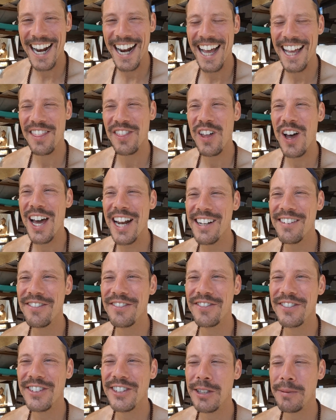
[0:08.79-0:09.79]
and I thought of
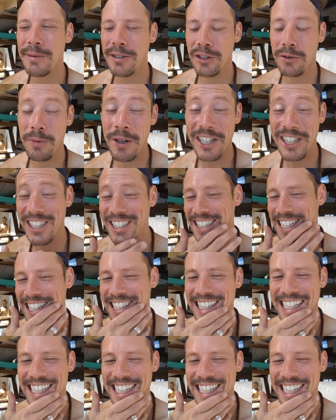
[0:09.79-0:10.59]
some expressions as